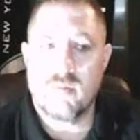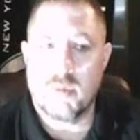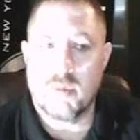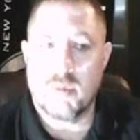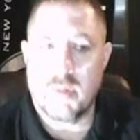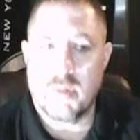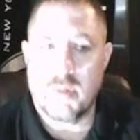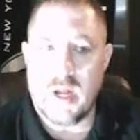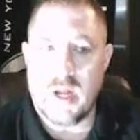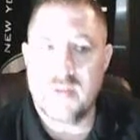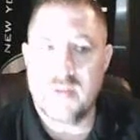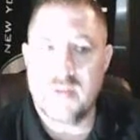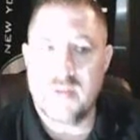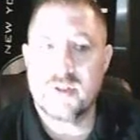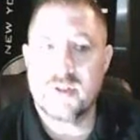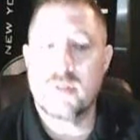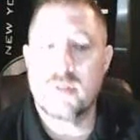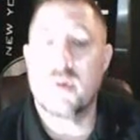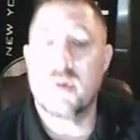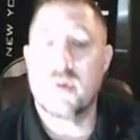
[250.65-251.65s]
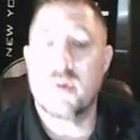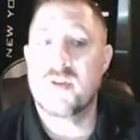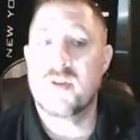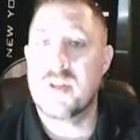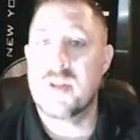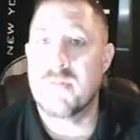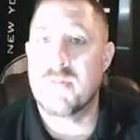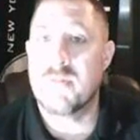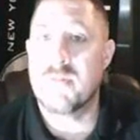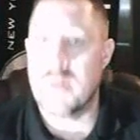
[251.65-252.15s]
Replies are due on
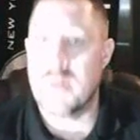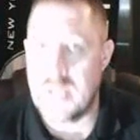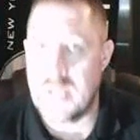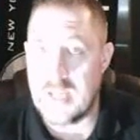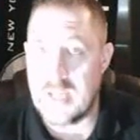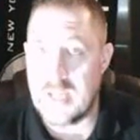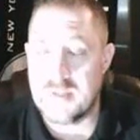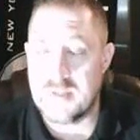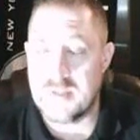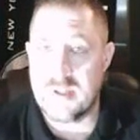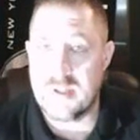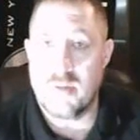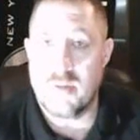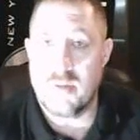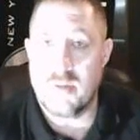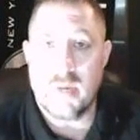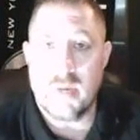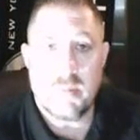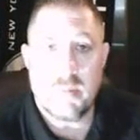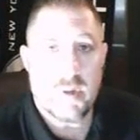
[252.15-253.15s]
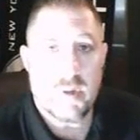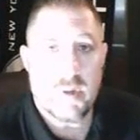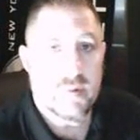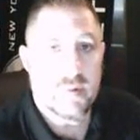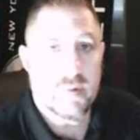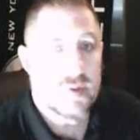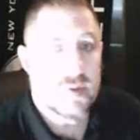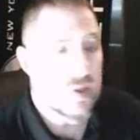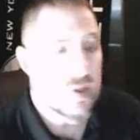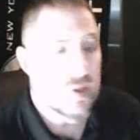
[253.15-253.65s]
different days than your main
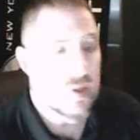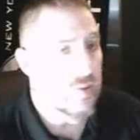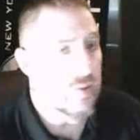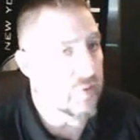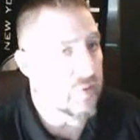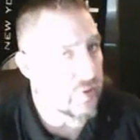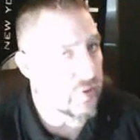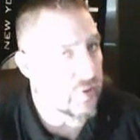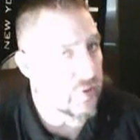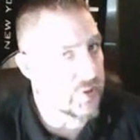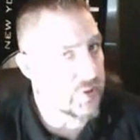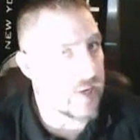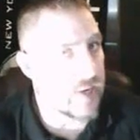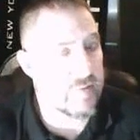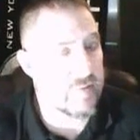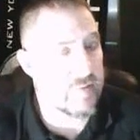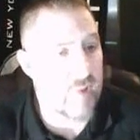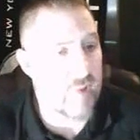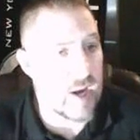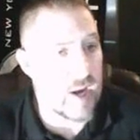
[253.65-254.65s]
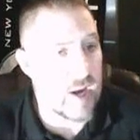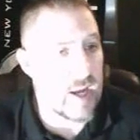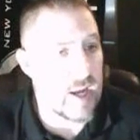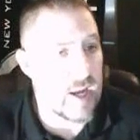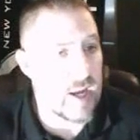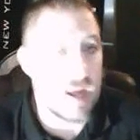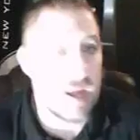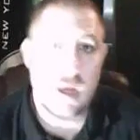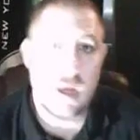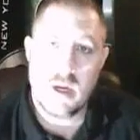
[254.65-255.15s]
post. So Thursday and
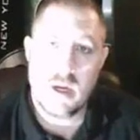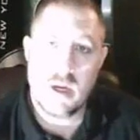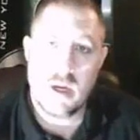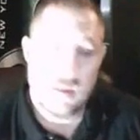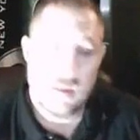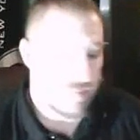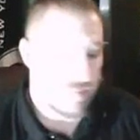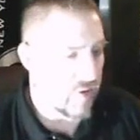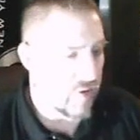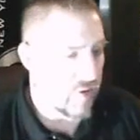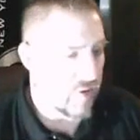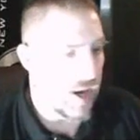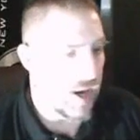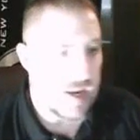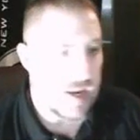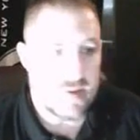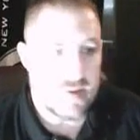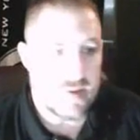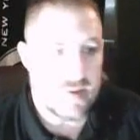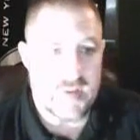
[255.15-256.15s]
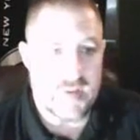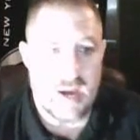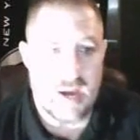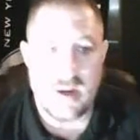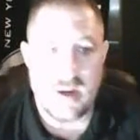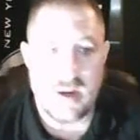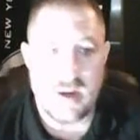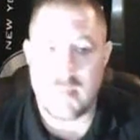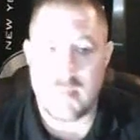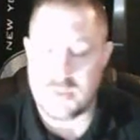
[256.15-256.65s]
Friday, Friday and
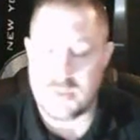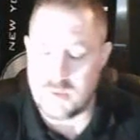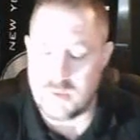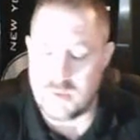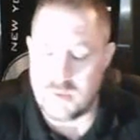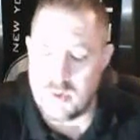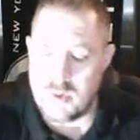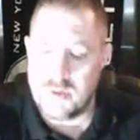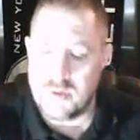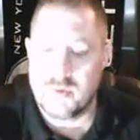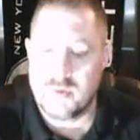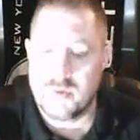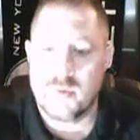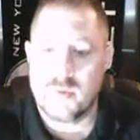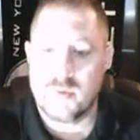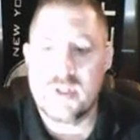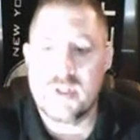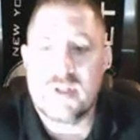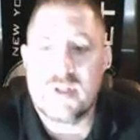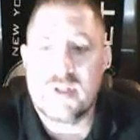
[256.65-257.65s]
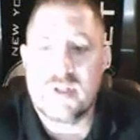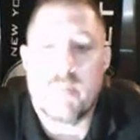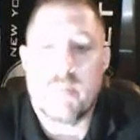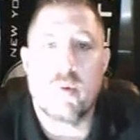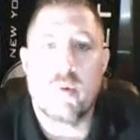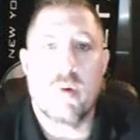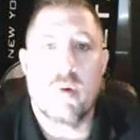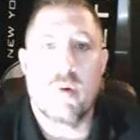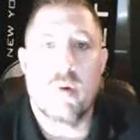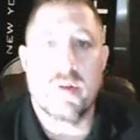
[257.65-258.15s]
Saturday, but you want to do 3
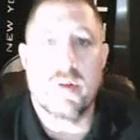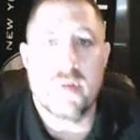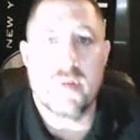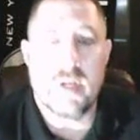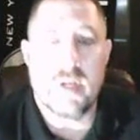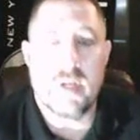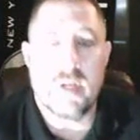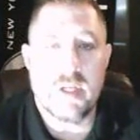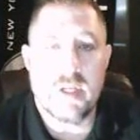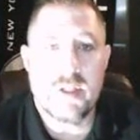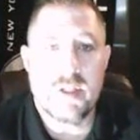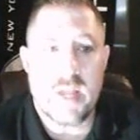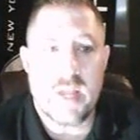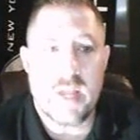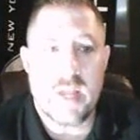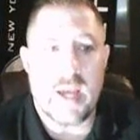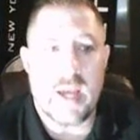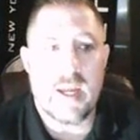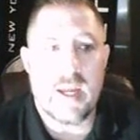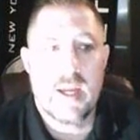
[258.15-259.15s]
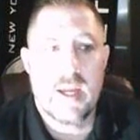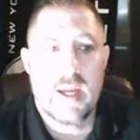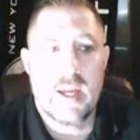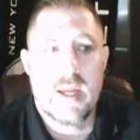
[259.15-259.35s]
separate ones on each day.